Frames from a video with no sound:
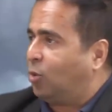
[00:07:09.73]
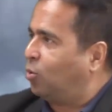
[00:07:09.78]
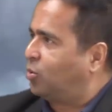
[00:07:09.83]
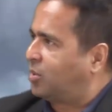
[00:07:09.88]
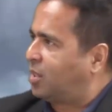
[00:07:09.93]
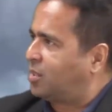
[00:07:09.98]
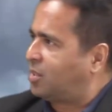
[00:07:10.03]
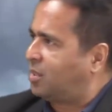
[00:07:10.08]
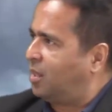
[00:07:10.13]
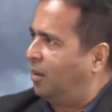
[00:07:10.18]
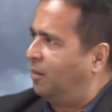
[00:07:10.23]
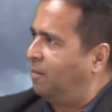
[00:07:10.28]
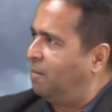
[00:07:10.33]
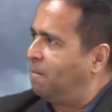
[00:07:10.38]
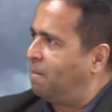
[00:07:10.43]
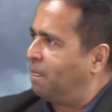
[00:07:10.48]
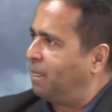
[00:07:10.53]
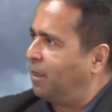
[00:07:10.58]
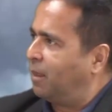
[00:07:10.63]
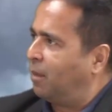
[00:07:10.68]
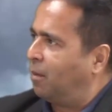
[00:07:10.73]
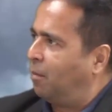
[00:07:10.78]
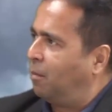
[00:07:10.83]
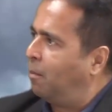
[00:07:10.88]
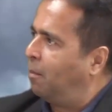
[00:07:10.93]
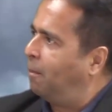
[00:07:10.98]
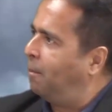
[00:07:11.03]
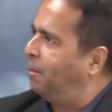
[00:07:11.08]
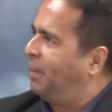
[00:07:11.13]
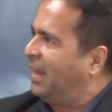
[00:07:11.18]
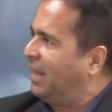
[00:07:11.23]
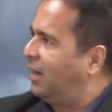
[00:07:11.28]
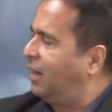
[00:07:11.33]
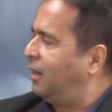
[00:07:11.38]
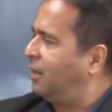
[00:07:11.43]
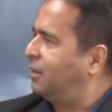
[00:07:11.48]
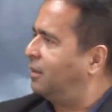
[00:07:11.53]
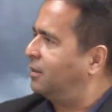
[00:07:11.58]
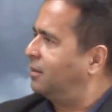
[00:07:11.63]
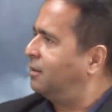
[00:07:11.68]
ecosystem,
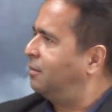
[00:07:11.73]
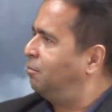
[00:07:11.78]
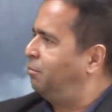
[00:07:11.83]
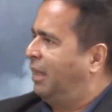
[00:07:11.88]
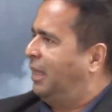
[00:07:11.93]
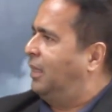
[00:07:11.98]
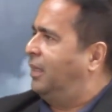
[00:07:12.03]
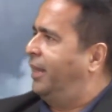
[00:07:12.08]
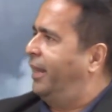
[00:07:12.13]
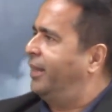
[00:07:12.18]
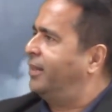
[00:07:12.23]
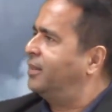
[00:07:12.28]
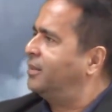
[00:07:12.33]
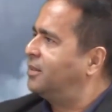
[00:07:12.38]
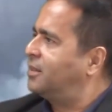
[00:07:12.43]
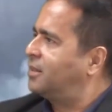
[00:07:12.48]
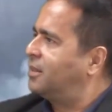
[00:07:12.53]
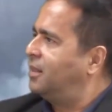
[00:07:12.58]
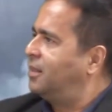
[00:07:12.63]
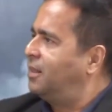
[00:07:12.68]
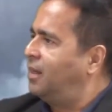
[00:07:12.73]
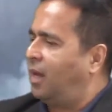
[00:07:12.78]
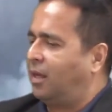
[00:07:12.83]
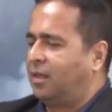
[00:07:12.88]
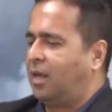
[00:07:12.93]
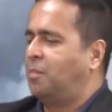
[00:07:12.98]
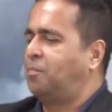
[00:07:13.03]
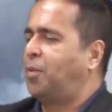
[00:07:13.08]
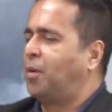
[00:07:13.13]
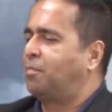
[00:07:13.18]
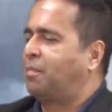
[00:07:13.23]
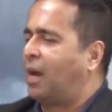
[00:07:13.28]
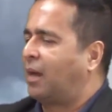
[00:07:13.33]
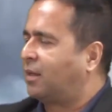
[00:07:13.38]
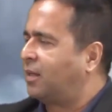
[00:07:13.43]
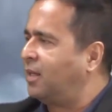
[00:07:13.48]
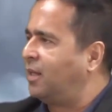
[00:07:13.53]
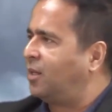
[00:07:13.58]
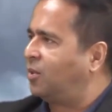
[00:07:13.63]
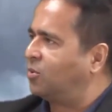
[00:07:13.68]
build buildings, and then put
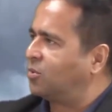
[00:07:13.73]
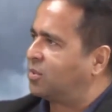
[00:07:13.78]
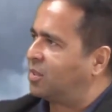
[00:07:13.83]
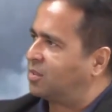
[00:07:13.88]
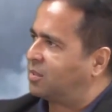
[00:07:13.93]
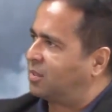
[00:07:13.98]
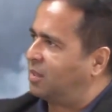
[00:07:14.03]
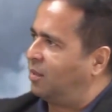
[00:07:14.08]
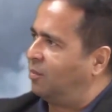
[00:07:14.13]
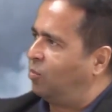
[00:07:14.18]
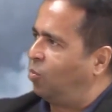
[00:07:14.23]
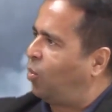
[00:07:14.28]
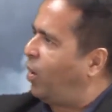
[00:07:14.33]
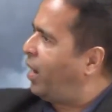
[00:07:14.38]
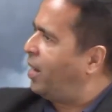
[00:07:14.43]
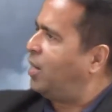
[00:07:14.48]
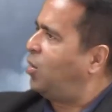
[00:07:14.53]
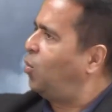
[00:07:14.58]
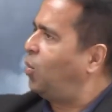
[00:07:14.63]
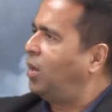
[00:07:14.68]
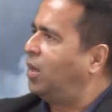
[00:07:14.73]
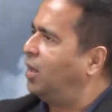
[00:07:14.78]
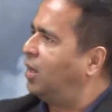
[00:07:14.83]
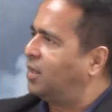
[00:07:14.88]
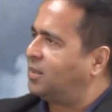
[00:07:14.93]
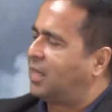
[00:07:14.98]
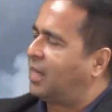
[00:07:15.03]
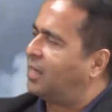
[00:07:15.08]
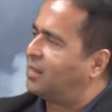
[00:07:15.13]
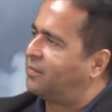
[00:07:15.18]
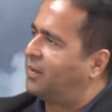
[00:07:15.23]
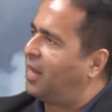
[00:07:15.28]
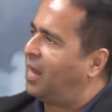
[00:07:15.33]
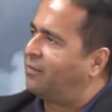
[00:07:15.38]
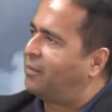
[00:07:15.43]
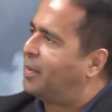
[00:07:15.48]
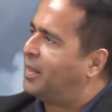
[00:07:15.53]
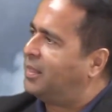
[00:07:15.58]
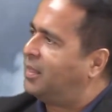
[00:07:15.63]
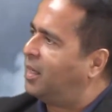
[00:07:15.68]
back the ecosystem? Where in the world has that
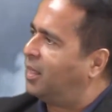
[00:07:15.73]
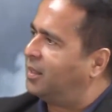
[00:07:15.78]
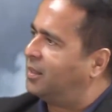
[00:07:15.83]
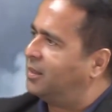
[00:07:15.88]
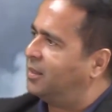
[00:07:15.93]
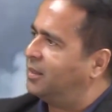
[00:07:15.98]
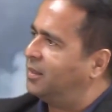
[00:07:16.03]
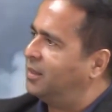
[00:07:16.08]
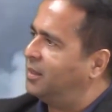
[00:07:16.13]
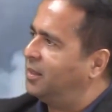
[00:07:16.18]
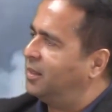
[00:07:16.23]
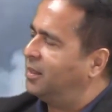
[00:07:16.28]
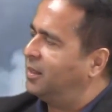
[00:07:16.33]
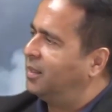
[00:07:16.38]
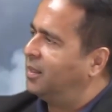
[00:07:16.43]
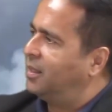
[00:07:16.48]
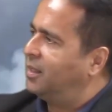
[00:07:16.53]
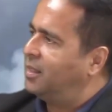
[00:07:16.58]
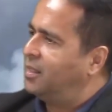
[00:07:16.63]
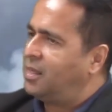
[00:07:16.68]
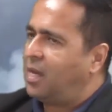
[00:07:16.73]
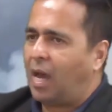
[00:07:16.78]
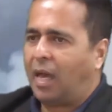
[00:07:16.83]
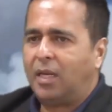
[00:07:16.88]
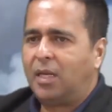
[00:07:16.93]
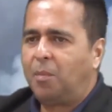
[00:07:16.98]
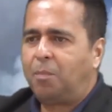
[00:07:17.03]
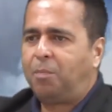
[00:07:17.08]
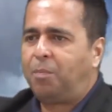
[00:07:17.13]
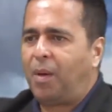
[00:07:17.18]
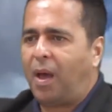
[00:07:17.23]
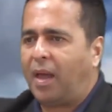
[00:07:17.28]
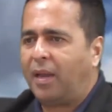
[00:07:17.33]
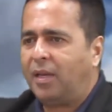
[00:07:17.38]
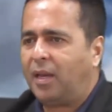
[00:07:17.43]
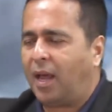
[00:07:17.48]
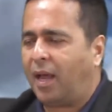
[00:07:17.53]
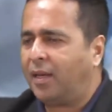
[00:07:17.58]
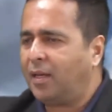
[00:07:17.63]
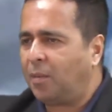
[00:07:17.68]
ever been done? And the,
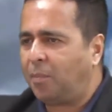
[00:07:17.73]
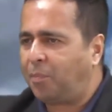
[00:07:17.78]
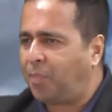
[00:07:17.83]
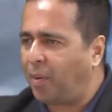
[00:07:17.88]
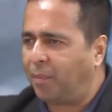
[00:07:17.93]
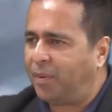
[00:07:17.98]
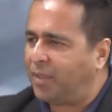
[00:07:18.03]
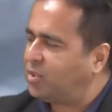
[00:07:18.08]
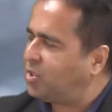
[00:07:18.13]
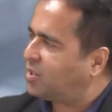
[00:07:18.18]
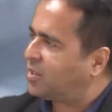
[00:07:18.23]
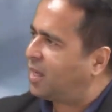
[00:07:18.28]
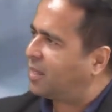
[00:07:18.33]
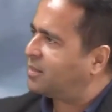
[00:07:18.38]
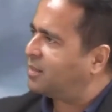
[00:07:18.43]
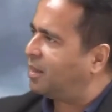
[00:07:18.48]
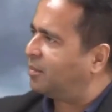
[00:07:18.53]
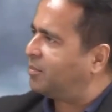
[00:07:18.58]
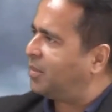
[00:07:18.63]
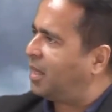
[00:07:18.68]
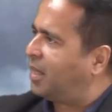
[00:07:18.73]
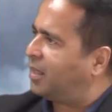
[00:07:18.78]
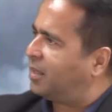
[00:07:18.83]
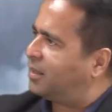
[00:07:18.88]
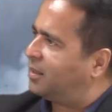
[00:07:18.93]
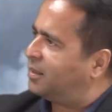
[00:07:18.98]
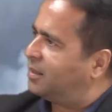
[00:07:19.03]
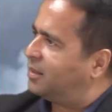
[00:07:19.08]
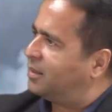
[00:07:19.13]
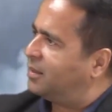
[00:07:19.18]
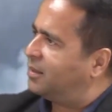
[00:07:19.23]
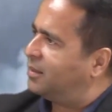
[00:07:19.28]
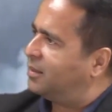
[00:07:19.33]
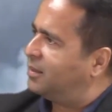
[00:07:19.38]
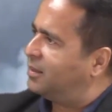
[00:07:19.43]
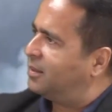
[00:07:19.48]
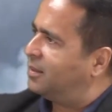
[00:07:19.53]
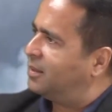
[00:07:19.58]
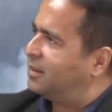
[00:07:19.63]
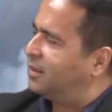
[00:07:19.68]
and, and the public just accept that.
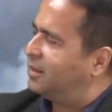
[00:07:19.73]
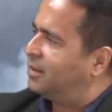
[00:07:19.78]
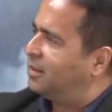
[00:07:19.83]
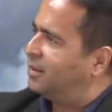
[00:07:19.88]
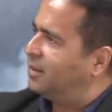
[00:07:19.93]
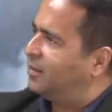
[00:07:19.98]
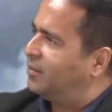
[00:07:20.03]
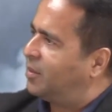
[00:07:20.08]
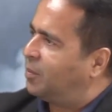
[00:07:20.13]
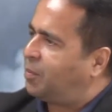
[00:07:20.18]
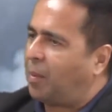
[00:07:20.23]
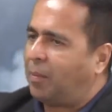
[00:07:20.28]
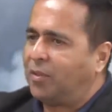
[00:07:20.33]
The